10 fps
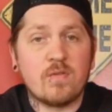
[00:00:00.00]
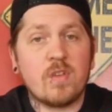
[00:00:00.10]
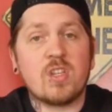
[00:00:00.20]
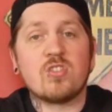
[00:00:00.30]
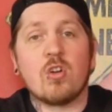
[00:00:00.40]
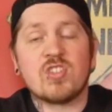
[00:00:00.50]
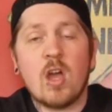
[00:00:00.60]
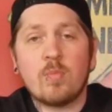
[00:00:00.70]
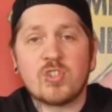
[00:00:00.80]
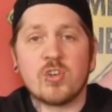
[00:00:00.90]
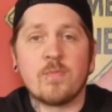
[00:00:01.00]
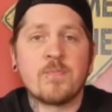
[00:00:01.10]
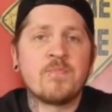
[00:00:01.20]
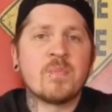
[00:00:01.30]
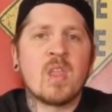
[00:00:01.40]
These guys helped you,
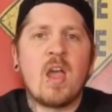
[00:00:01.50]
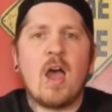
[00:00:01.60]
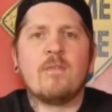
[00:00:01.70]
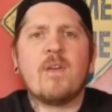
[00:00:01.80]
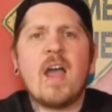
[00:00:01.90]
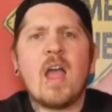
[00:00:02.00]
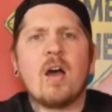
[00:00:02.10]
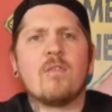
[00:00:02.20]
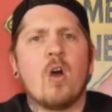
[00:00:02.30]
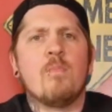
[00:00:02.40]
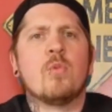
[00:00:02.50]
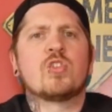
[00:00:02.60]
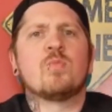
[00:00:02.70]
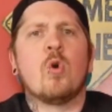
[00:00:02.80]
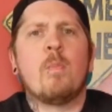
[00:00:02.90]
and they have a
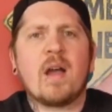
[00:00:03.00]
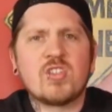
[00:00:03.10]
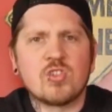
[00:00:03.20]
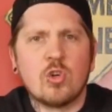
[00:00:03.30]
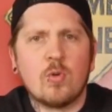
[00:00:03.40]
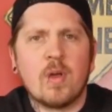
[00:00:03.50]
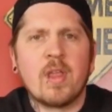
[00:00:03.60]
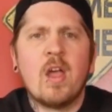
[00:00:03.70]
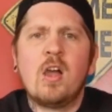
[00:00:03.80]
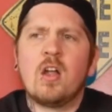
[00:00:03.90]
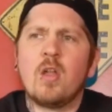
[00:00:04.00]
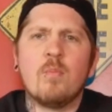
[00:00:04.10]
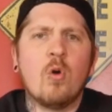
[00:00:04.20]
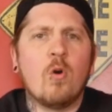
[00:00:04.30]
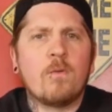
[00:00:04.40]
much more backstory
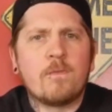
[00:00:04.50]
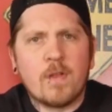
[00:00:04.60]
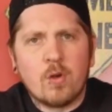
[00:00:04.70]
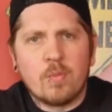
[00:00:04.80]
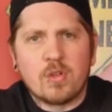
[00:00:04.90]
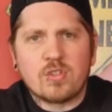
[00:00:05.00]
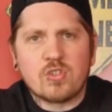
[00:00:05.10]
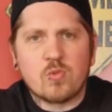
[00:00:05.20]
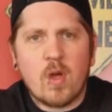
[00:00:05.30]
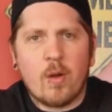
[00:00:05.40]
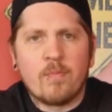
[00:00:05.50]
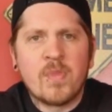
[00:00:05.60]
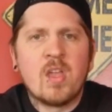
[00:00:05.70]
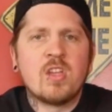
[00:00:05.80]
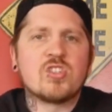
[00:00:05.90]
and more fulfillment as well.
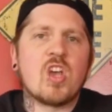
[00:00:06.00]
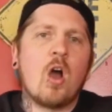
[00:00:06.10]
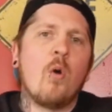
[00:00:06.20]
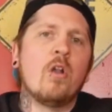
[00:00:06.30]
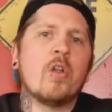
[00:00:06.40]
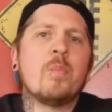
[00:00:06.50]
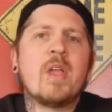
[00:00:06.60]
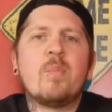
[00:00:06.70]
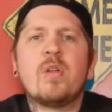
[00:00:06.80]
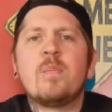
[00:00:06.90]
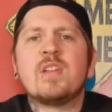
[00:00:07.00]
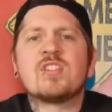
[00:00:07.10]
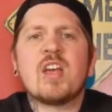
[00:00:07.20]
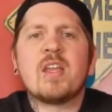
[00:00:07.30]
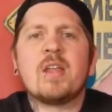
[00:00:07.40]
So a lot of people have been
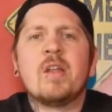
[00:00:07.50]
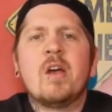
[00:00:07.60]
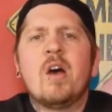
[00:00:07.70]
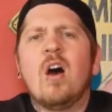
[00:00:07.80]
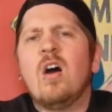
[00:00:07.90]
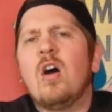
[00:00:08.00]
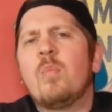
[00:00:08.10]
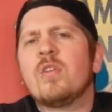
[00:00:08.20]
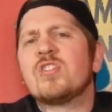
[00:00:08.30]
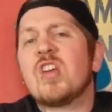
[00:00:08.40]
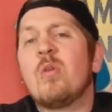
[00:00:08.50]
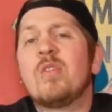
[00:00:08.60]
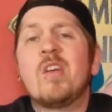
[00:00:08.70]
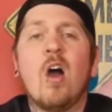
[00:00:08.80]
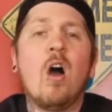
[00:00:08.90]
saying, oh, but it's
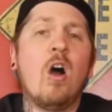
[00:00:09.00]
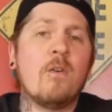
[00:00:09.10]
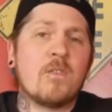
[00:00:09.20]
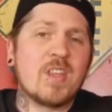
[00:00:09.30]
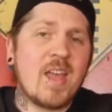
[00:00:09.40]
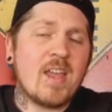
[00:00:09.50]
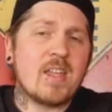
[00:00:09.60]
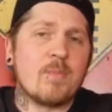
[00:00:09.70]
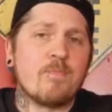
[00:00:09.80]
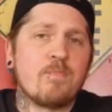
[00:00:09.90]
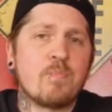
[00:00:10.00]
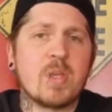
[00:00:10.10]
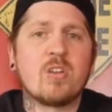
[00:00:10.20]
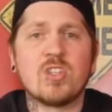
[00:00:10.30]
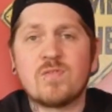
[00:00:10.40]
only half the game,
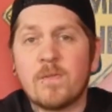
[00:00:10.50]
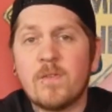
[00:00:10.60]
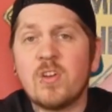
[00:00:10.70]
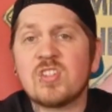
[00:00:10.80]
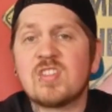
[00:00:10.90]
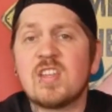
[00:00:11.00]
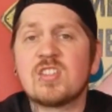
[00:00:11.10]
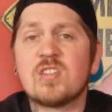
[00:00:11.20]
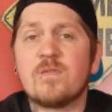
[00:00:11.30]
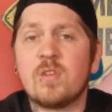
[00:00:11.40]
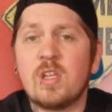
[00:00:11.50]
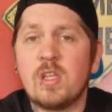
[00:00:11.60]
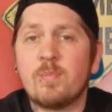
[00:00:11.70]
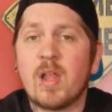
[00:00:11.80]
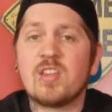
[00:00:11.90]
because the first disc of
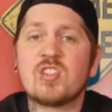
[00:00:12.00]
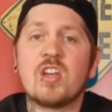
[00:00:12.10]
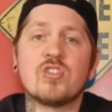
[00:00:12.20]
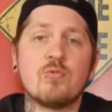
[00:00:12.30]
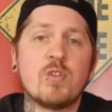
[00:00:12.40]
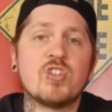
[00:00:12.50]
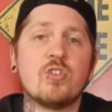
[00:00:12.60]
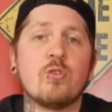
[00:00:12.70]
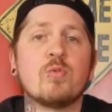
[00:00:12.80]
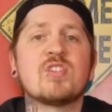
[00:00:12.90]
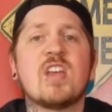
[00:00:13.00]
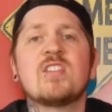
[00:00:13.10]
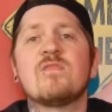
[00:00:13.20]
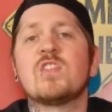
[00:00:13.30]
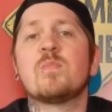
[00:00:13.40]
the PlayStation original was
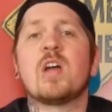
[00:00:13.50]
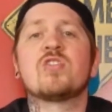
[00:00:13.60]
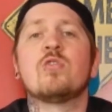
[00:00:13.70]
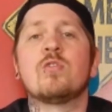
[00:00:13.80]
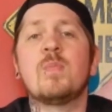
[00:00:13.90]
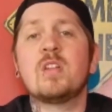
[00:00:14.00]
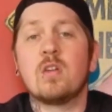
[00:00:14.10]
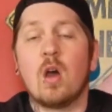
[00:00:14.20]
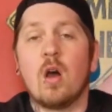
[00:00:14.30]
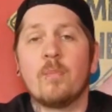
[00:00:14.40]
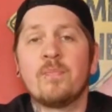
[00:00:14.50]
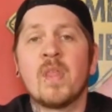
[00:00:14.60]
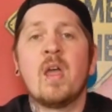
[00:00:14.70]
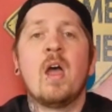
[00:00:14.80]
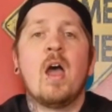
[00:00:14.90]
set in this place called Midgar.
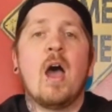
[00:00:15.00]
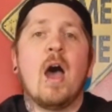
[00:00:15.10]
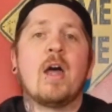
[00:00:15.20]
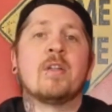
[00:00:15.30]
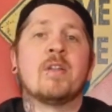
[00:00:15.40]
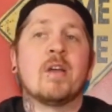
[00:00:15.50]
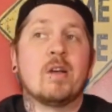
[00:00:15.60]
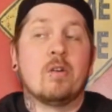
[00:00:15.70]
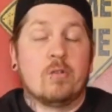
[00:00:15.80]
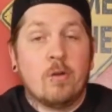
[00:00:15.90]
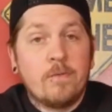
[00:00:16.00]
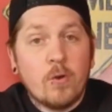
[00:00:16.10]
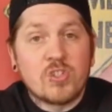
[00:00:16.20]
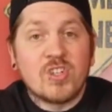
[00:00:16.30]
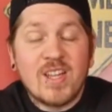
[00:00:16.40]
And
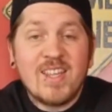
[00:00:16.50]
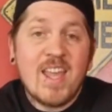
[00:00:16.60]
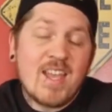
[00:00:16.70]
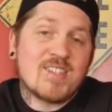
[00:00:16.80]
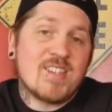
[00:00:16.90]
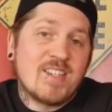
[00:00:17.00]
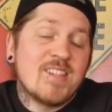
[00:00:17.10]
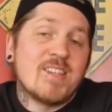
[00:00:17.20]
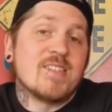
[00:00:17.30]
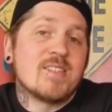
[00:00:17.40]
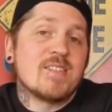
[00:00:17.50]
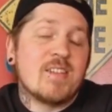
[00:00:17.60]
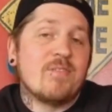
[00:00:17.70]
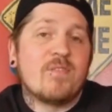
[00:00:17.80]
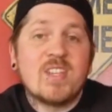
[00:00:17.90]
unfortunately, yes, it
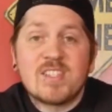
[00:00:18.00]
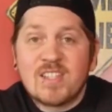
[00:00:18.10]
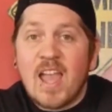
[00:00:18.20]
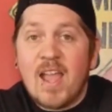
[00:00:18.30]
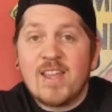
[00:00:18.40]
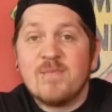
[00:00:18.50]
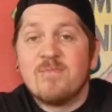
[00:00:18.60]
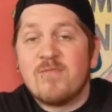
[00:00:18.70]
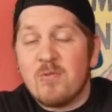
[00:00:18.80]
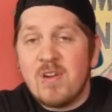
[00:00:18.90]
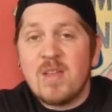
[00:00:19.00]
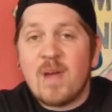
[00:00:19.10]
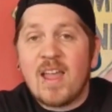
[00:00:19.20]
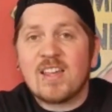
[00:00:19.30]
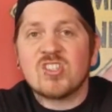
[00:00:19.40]
is. This game, the
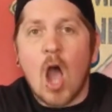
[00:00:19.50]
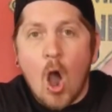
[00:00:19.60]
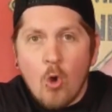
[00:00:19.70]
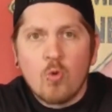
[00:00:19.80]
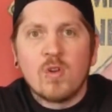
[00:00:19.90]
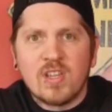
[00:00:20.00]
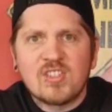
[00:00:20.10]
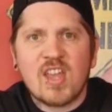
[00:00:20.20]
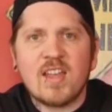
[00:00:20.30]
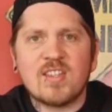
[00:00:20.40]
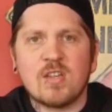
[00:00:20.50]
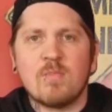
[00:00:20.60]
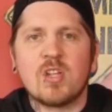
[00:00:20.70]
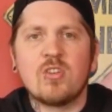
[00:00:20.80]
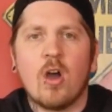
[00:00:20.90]
remake, is only set in
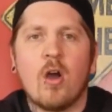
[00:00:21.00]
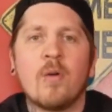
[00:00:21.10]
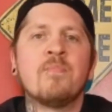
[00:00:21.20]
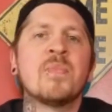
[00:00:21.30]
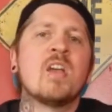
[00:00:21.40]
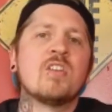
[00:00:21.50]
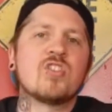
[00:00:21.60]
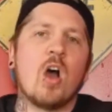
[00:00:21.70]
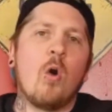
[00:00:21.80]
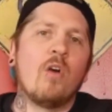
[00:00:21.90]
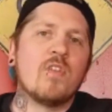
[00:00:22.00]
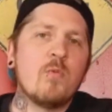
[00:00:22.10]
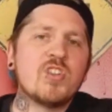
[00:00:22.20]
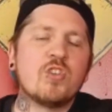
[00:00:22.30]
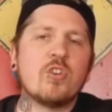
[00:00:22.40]
Midgar. So on the
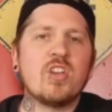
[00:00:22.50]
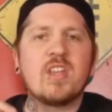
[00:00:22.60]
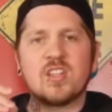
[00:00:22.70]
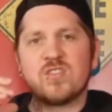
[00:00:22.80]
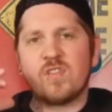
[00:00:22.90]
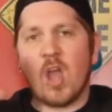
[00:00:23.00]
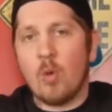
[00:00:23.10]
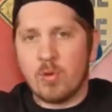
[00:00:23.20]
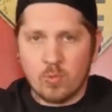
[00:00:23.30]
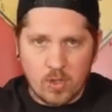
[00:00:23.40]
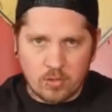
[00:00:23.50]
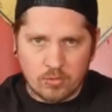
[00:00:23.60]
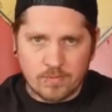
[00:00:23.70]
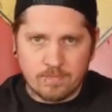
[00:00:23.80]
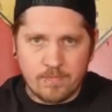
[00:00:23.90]
original, you'd get to the open
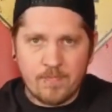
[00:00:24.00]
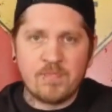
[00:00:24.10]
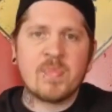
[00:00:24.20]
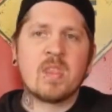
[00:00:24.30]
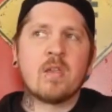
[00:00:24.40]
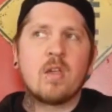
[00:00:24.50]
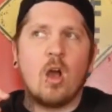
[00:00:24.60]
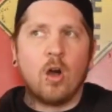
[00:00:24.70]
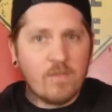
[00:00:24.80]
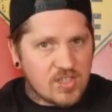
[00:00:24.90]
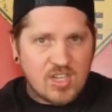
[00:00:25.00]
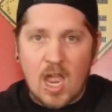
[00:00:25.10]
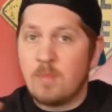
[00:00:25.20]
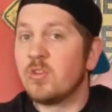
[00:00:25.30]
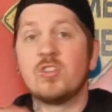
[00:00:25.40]
world. On this
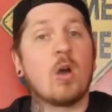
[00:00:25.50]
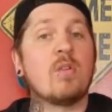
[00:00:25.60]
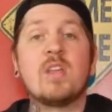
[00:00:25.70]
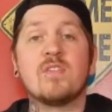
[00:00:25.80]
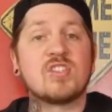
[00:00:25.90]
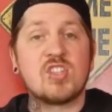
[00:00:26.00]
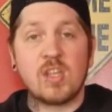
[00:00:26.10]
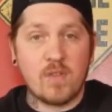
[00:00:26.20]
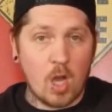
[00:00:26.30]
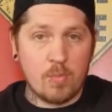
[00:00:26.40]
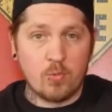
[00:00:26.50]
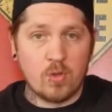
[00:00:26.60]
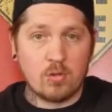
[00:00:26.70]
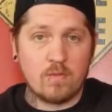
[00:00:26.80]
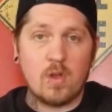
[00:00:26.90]
game, you don't even see the open
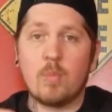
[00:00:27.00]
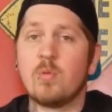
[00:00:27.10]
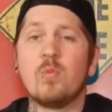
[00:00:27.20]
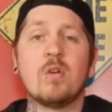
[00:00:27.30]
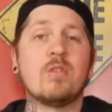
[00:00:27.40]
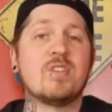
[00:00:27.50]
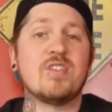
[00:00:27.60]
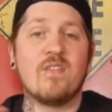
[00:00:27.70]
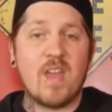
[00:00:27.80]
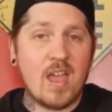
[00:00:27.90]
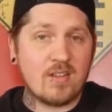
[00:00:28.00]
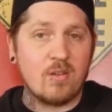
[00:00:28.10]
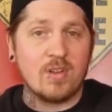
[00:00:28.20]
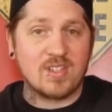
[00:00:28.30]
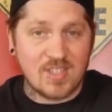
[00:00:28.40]
world. The open world isn't there,
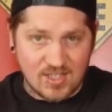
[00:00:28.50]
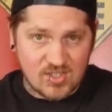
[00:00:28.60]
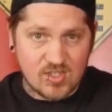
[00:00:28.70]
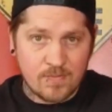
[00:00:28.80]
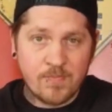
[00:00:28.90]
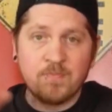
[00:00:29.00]
don't exist.